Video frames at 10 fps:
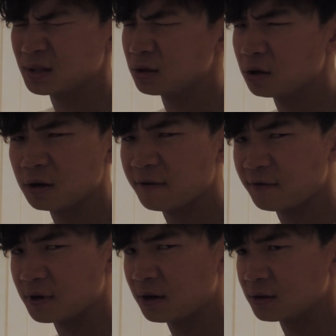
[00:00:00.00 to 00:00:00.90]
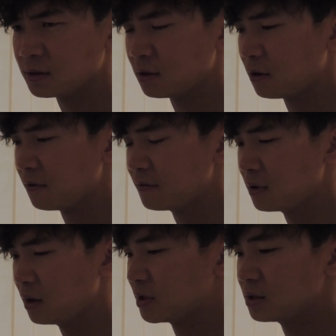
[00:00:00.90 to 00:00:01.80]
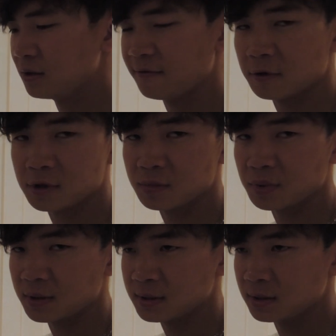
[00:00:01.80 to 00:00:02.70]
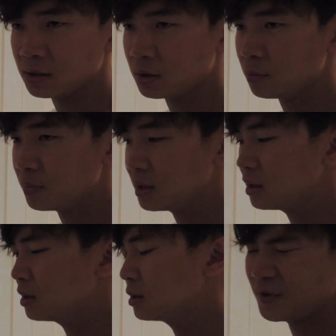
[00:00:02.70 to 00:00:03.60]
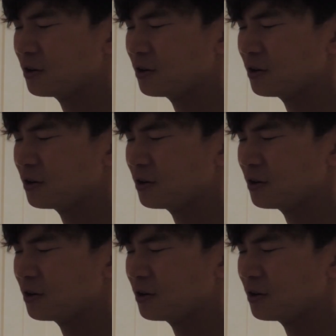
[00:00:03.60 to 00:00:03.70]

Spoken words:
It's good enough for Airsoft, especially if you're just playing CQB.